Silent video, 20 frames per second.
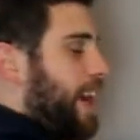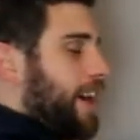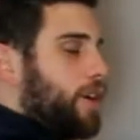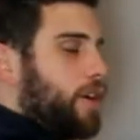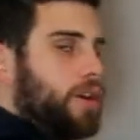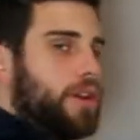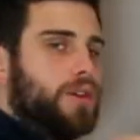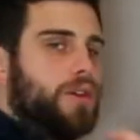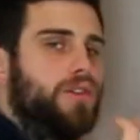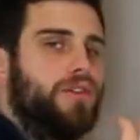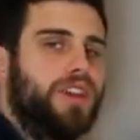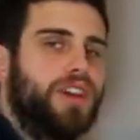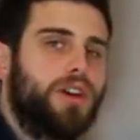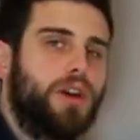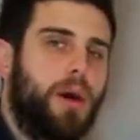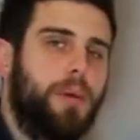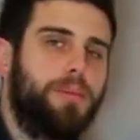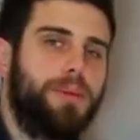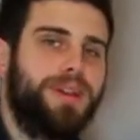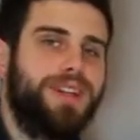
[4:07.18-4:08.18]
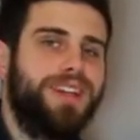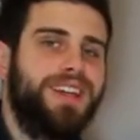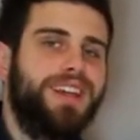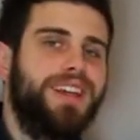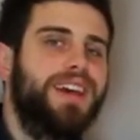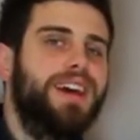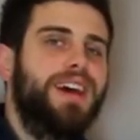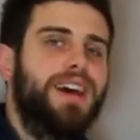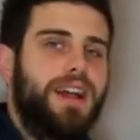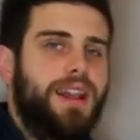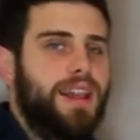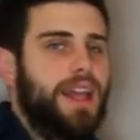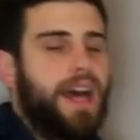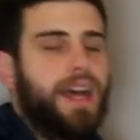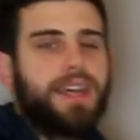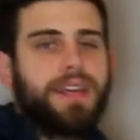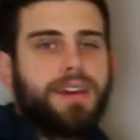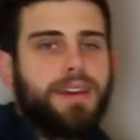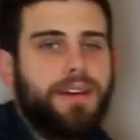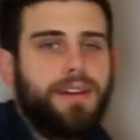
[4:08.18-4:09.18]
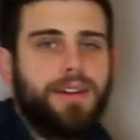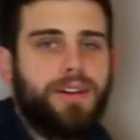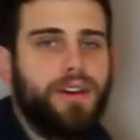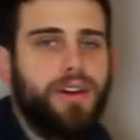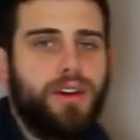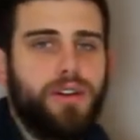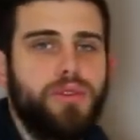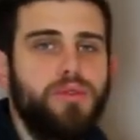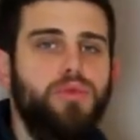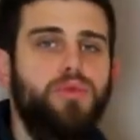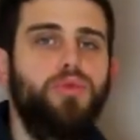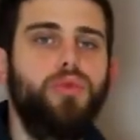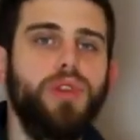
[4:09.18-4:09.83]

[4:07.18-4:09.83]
like a clothing company, like a